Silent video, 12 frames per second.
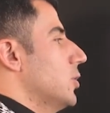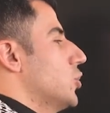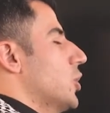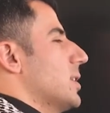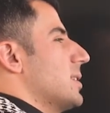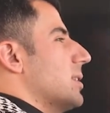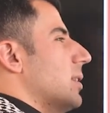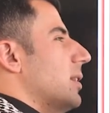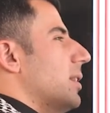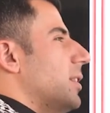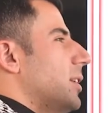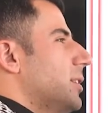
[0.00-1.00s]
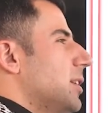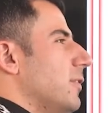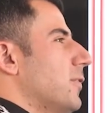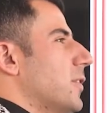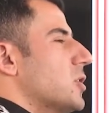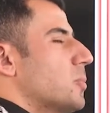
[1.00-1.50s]
Just the
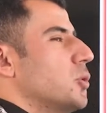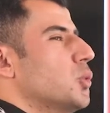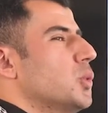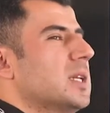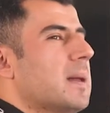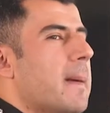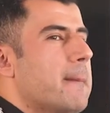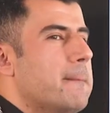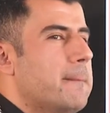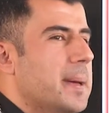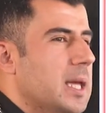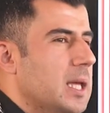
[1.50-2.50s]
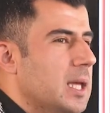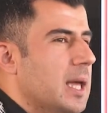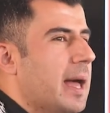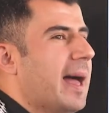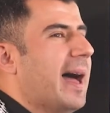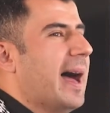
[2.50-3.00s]
difference between
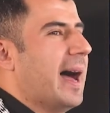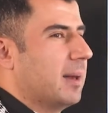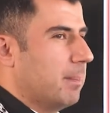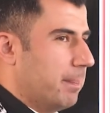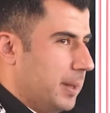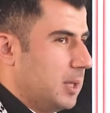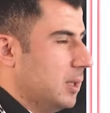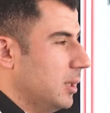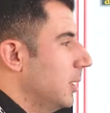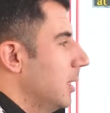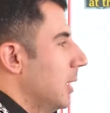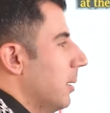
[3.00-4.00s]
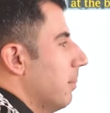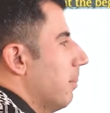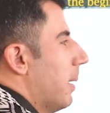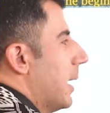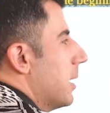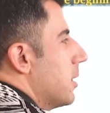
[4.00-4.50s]
B and P
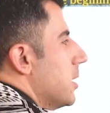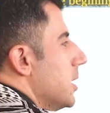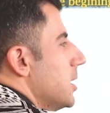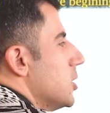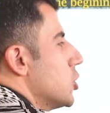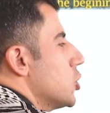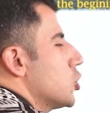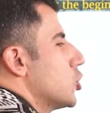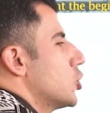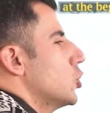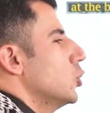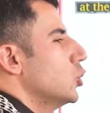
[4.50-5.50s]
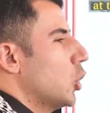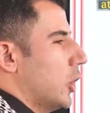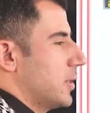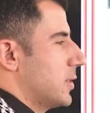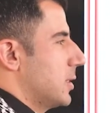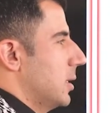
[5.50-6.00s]
by these 2
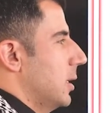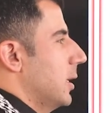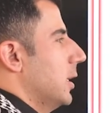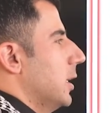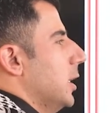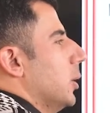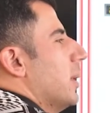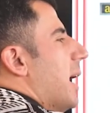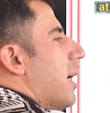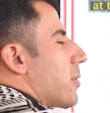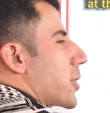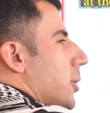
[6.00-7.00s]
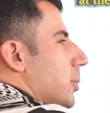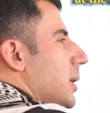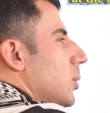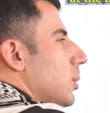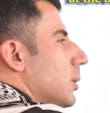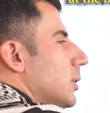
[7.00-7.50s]
dots. Here we have
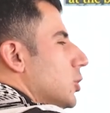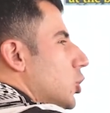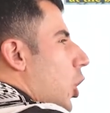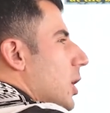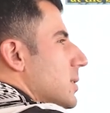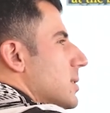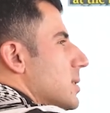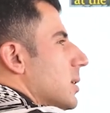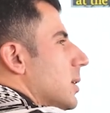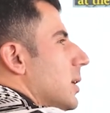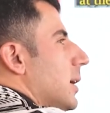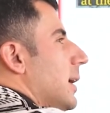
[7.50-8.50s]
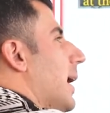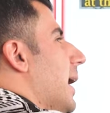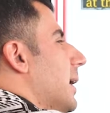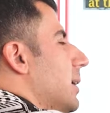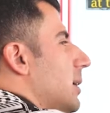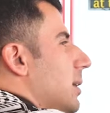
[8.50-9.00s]
3 dots,
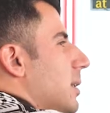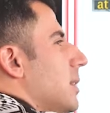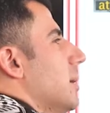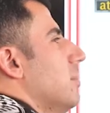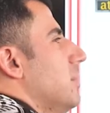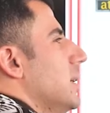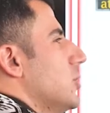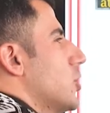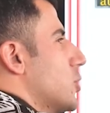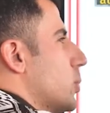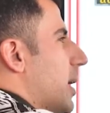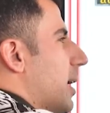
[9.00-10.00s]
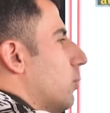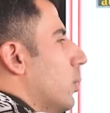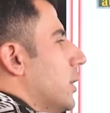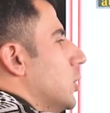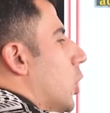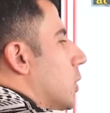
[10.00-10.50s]
and in the B just we have
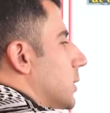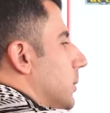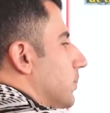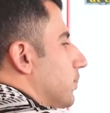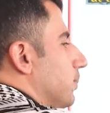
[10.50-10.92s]
1 dot.